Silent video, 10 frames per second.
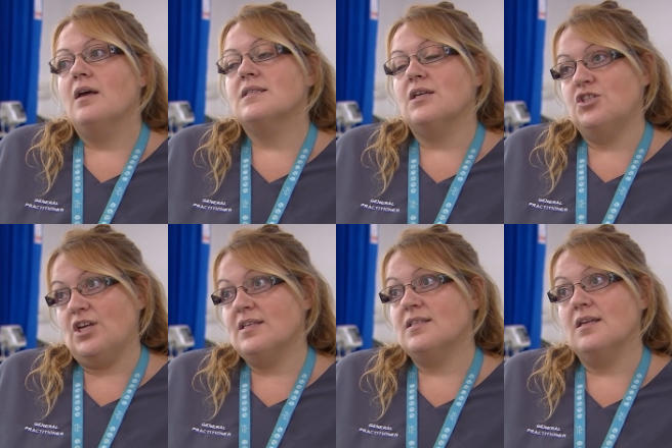
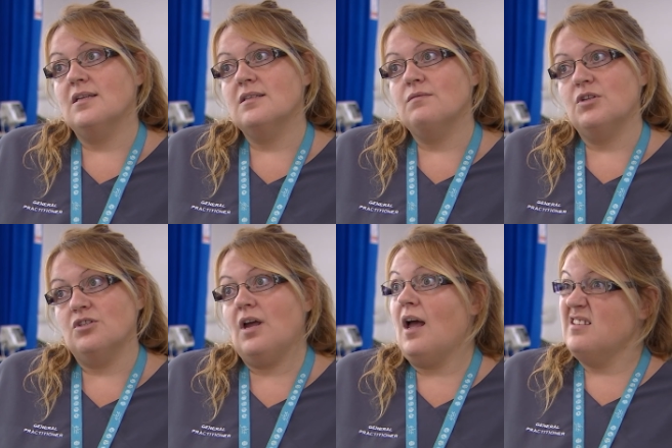suggested,
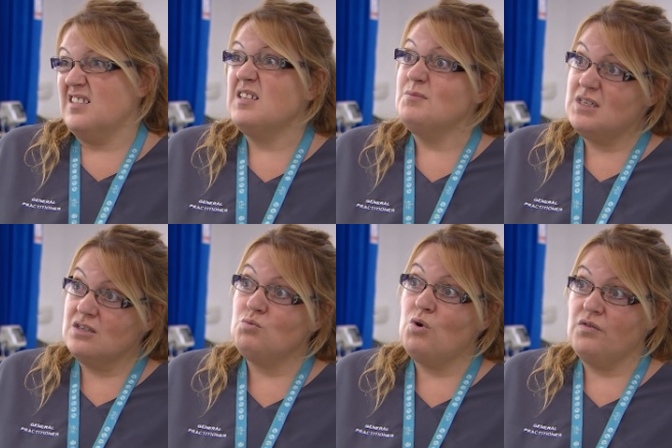which seems
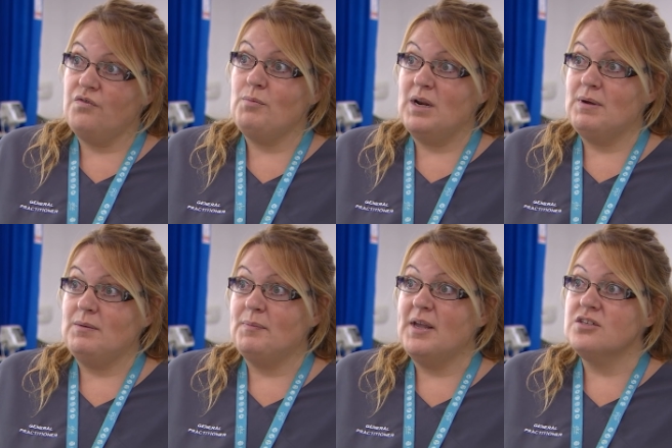has worked for many,
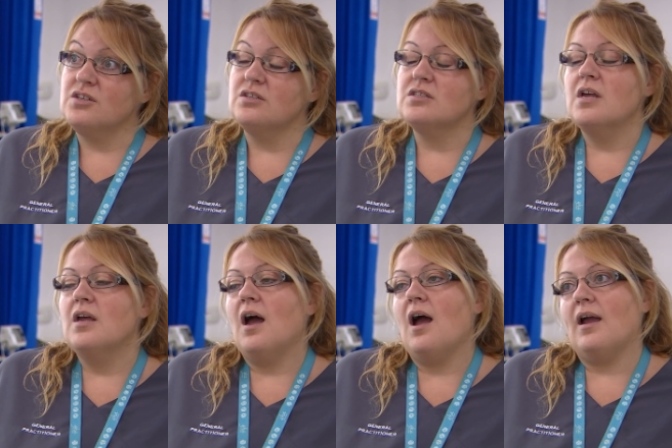many patients,
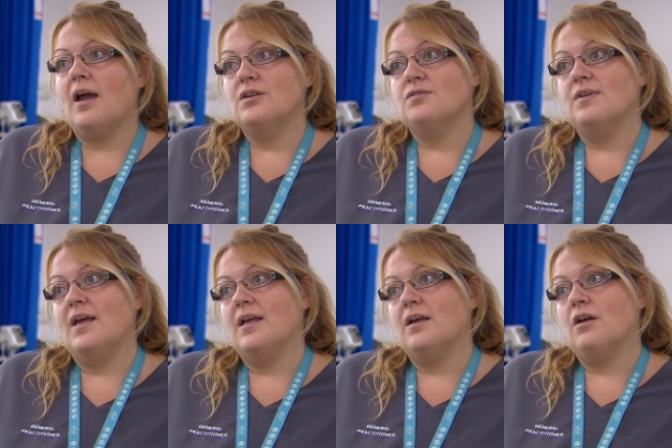a kind of
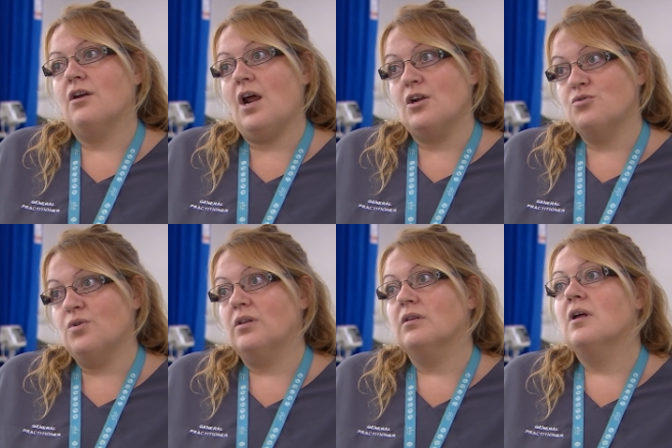like
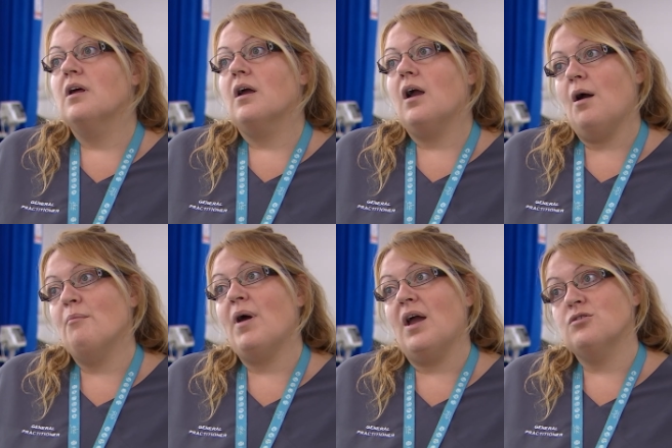gradual
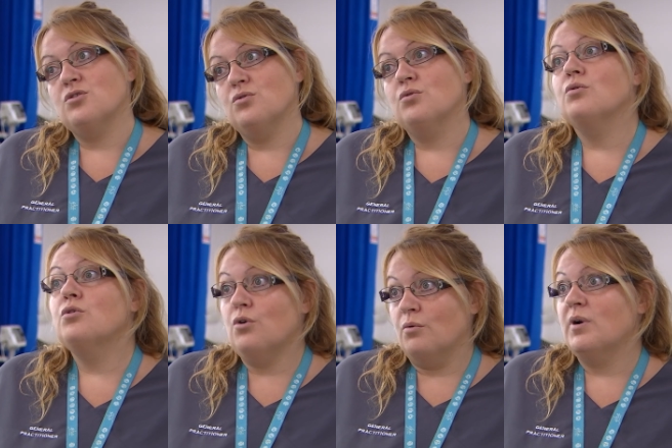come back to
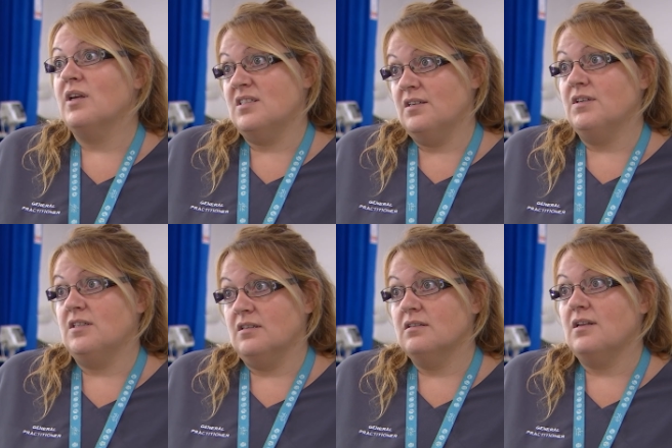normal
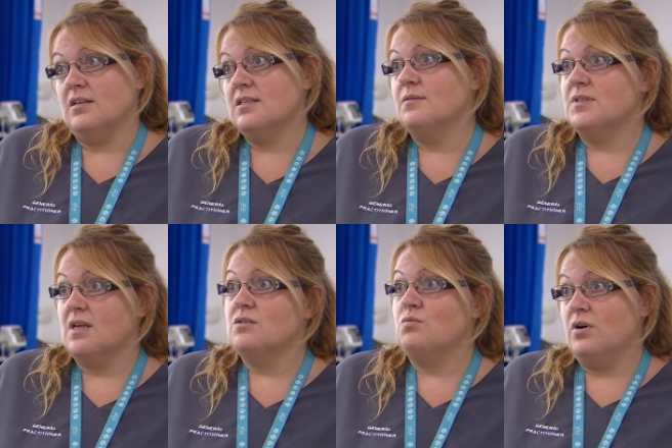activities. That seems
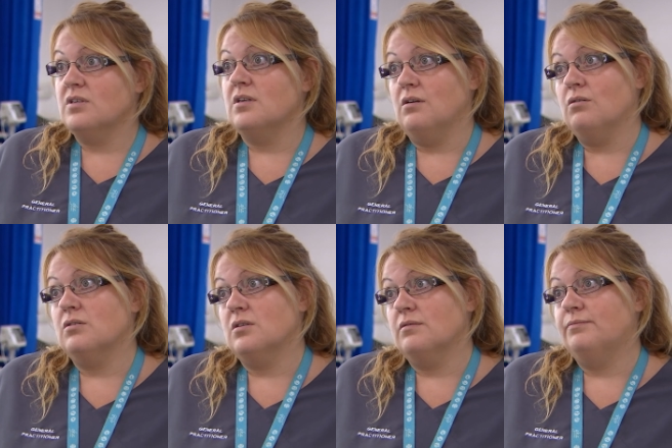has worked a
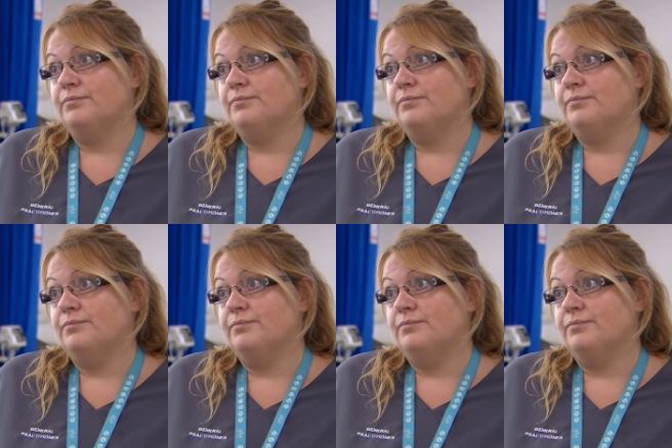lot.